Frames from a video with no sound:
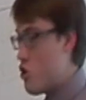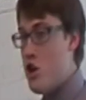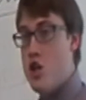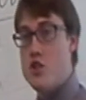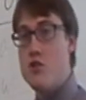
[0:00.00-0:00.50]

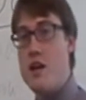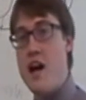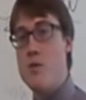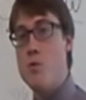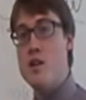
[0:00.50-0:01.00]
So
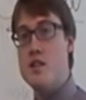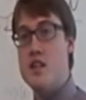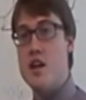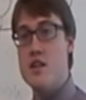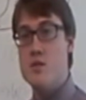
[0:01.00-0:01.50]
Godwin
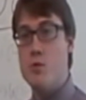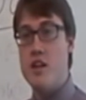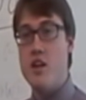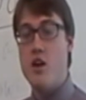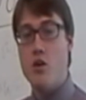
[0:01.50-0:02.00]
does what
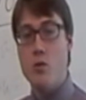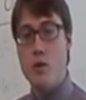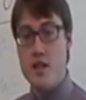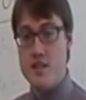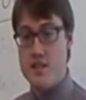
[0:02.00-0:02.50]
he
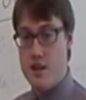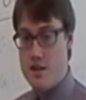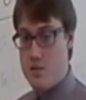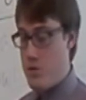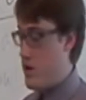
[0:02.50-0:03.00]
always
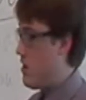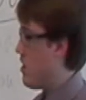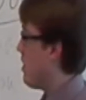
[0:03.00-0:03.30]
does when